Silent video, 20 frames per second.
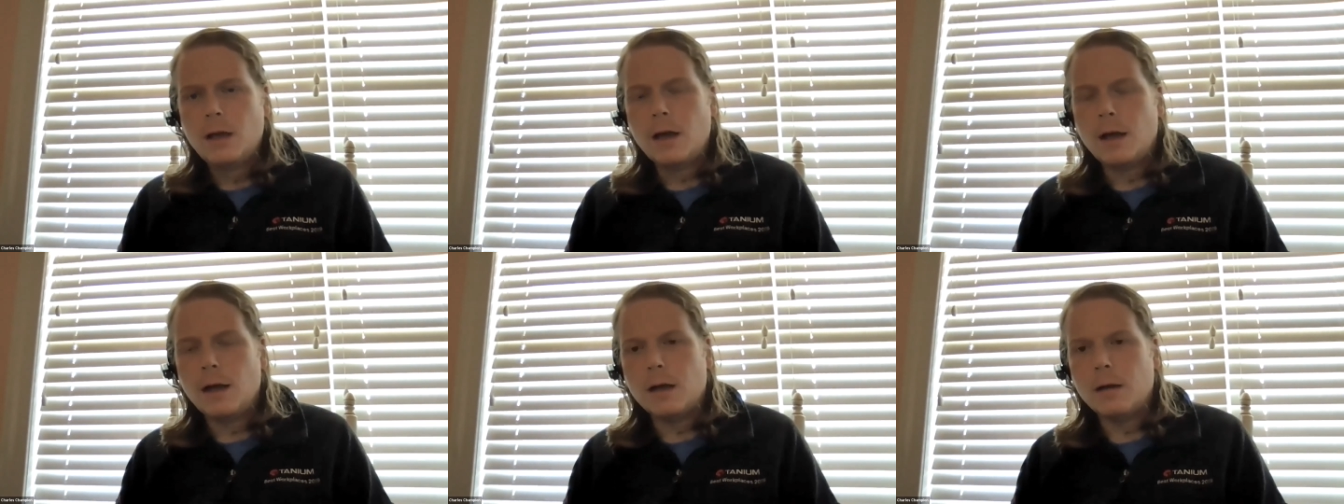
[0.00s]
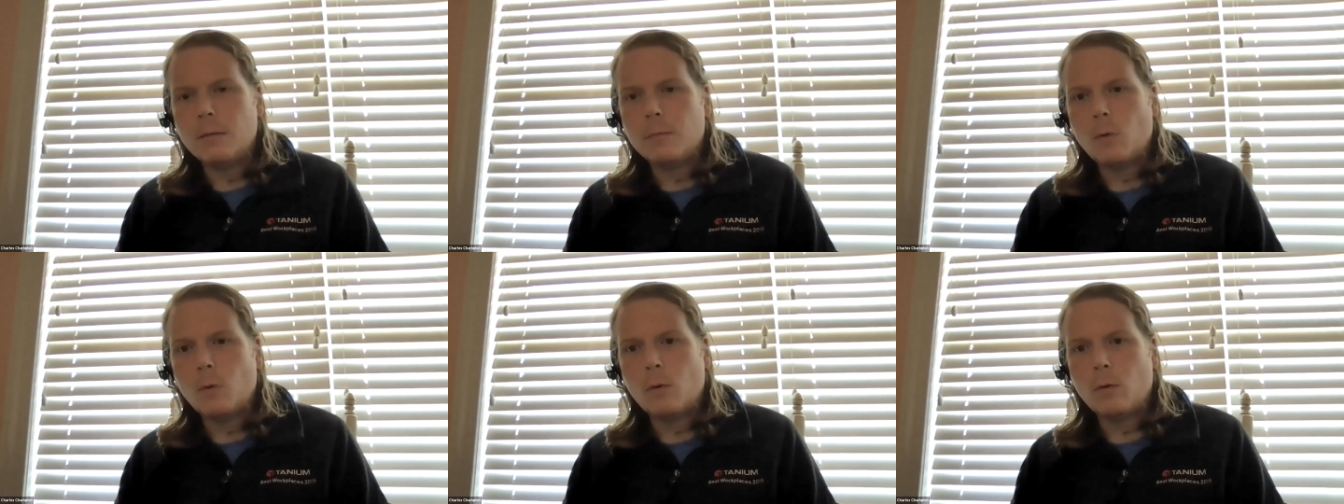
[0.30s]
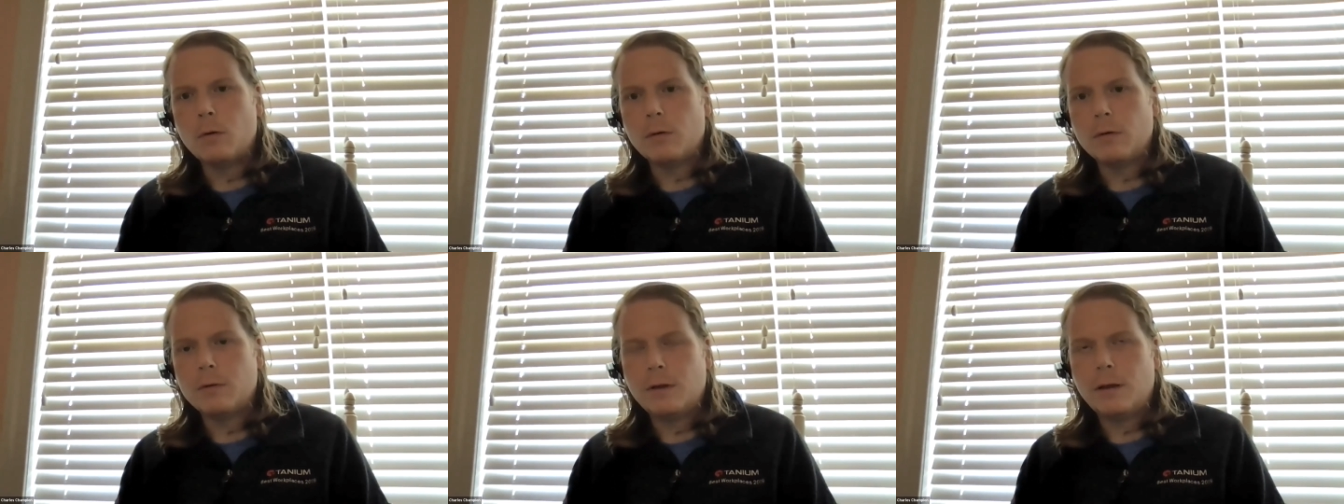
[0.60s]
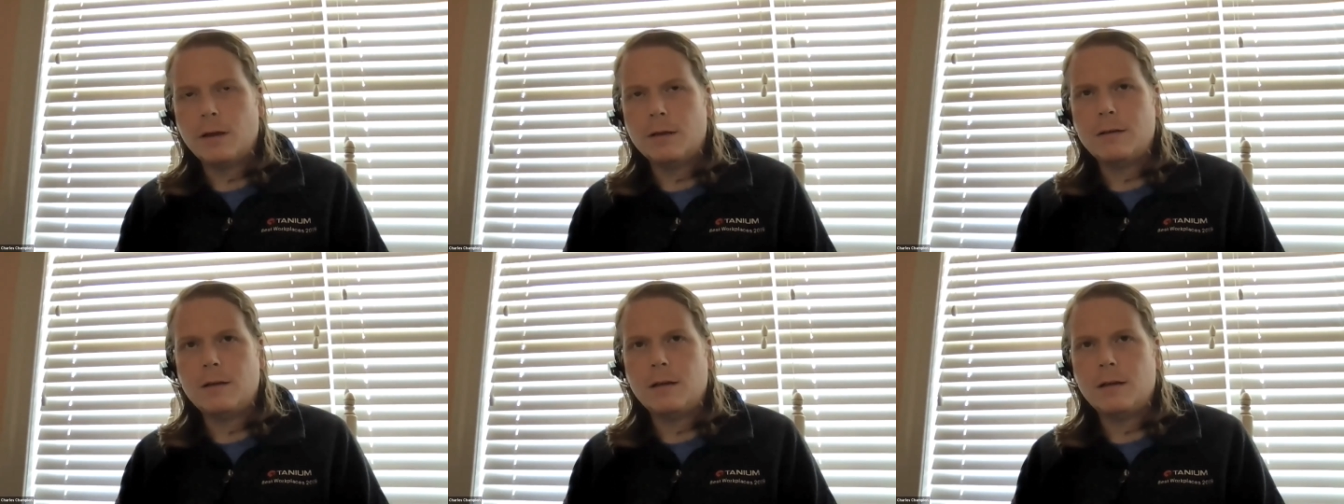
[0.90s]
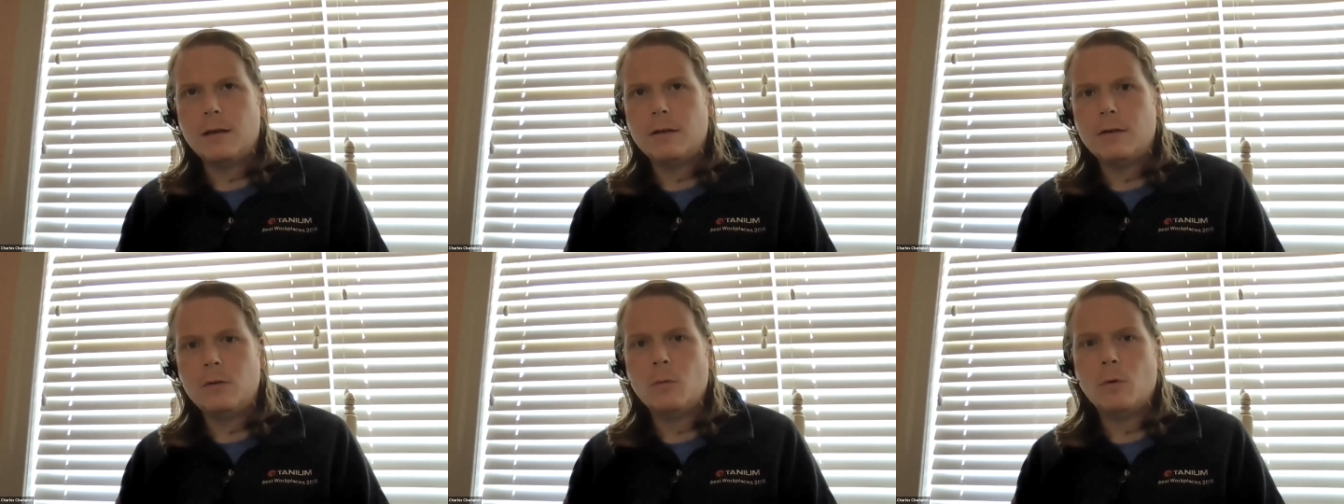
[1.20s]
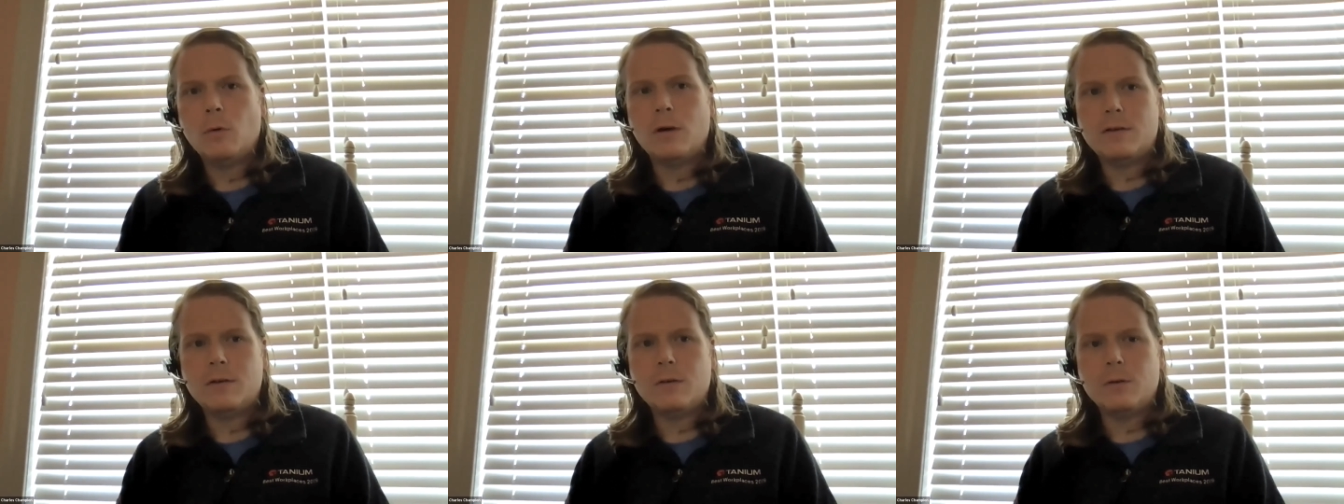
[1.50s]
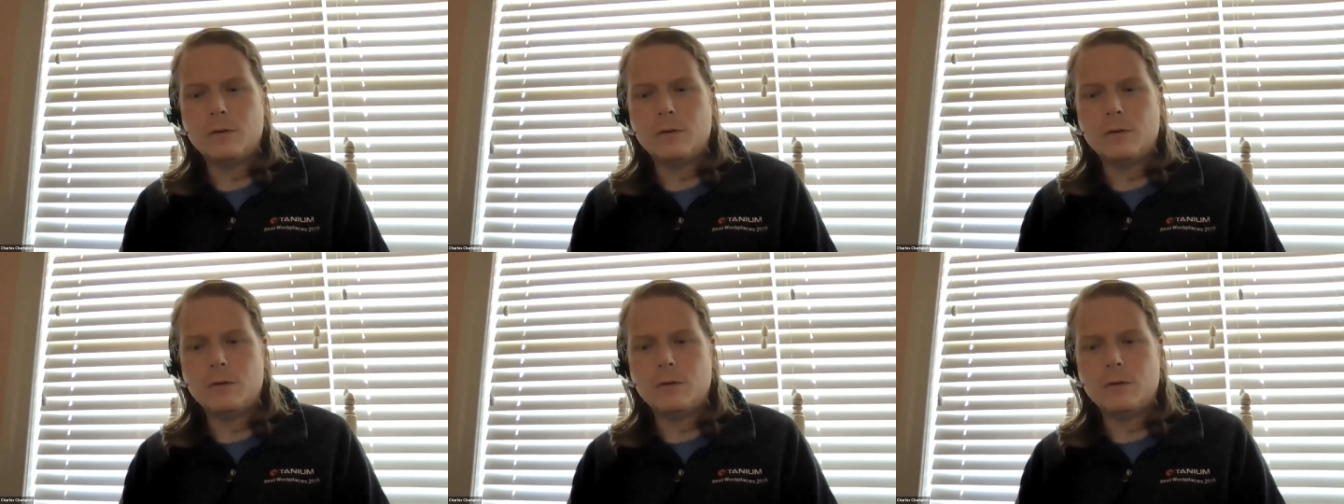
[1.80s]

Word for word: um, or that uh, you want it to.